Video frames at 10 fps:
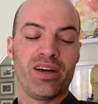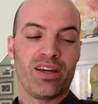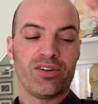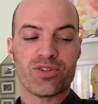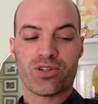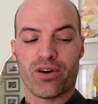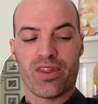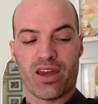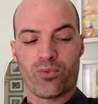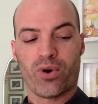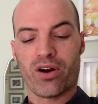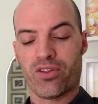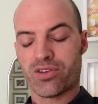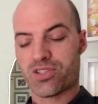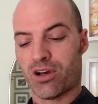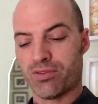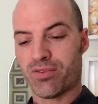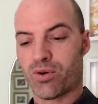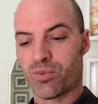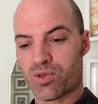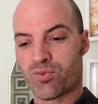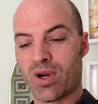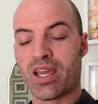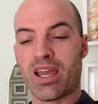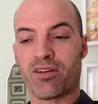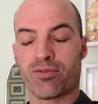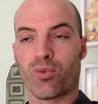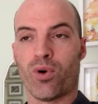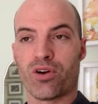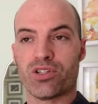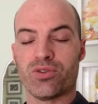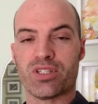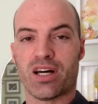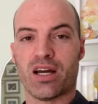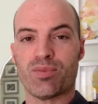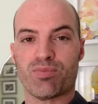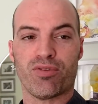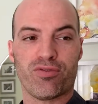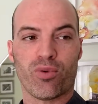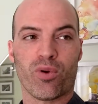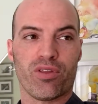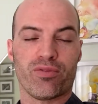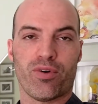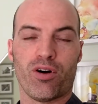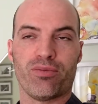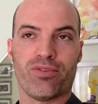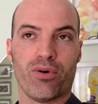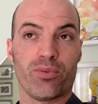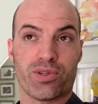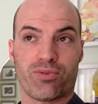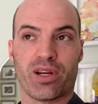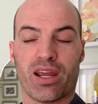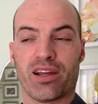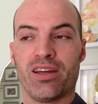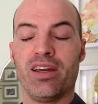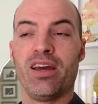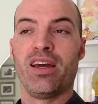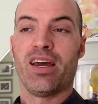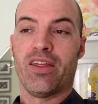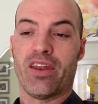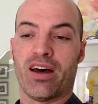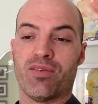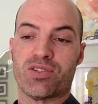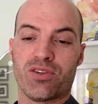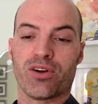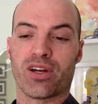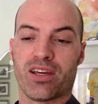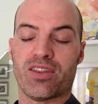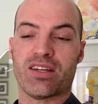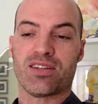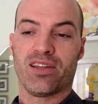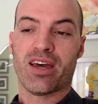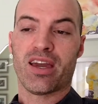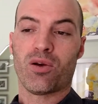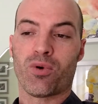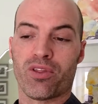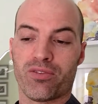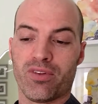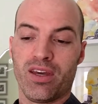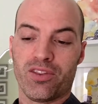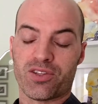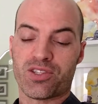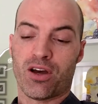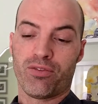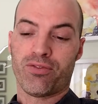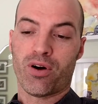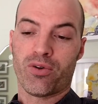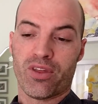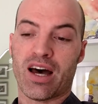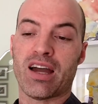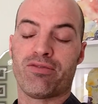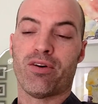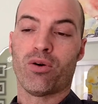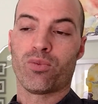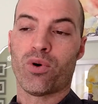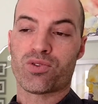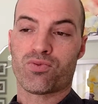You saw that where the cell phone was ringing for 1 or 2 times before the home phone was ringing. And then obviously you're going to get that delay where the cell phone, the iPhone,